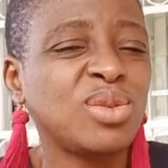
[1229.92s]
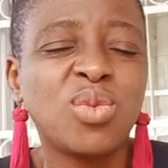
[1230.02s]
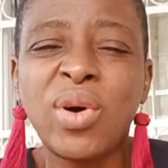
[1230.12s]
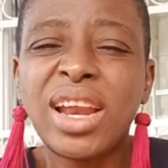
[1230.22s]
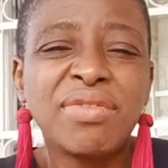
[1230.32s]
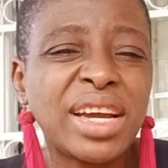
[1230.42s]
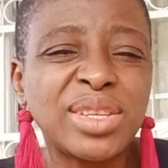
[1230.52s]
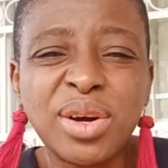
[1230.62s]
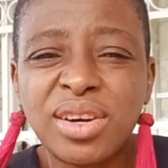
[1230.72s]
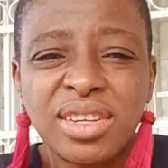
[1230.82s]
what have I
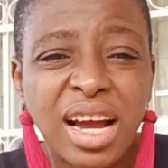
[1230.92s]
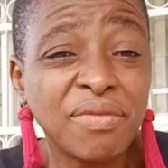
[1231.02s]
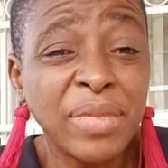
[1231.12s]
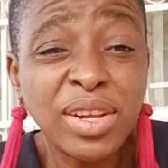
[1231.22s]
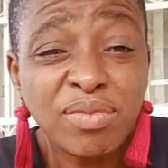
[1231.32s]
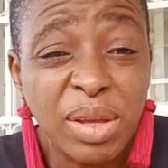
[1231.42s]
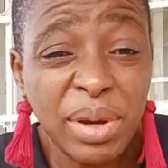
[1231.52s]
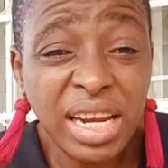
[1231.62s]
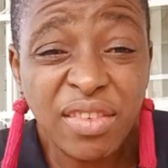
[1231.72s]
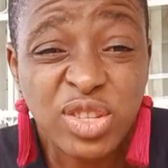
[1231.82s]
done? I've made up the
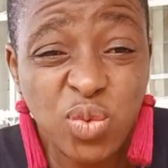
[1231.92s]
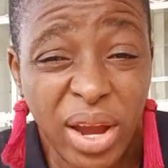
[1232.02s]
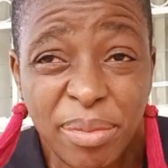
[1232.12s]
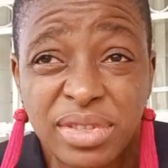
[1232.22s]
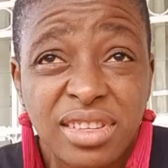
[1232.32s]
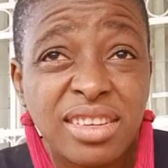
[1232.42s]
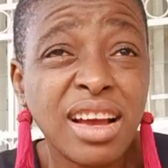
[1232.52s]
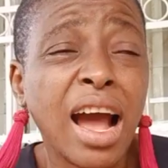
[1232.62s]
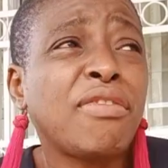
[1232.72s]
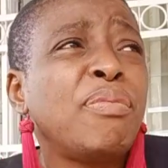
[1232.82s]
bed, I've swept,
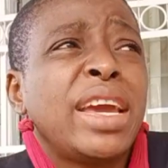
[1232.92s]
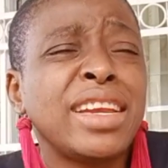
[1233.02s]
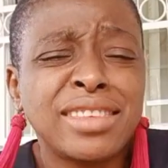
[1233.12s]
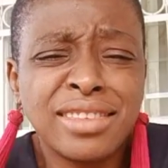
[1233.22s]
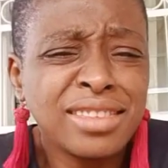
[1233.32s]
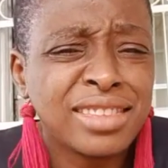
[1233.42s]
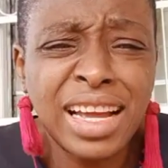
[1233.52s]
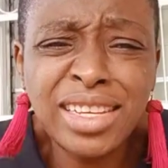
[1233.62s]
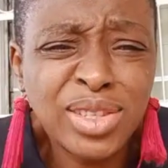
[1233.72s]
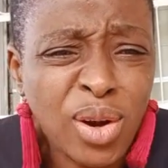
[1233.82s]
I've baked.
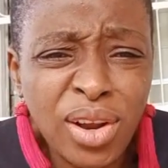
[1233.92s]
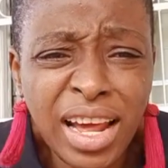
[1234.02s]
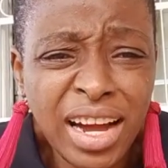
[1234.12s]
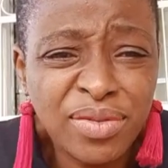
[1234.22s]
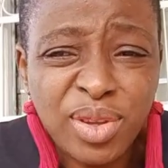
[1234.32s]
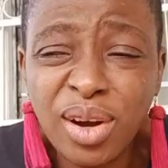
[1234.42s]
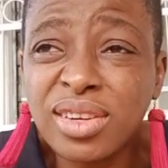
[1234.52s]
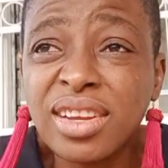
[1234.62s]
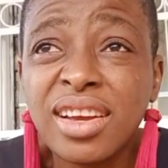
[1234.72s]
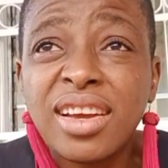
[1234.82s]
That is all I have
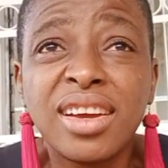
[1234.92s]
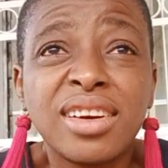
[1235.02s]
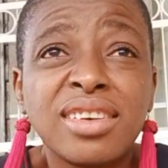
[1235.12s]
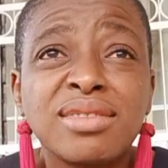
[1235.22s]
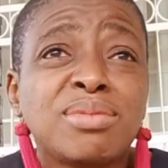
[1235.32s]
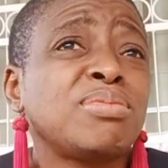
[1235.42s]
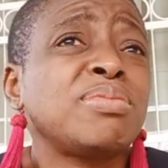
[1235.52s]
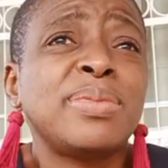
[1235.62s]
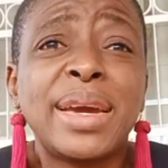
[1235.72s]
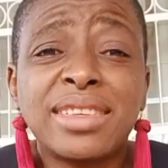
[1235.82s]
done.
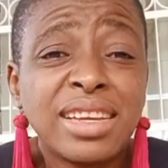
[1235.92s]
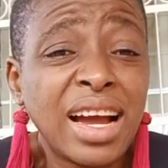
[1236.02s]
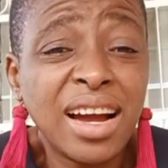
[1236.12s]
But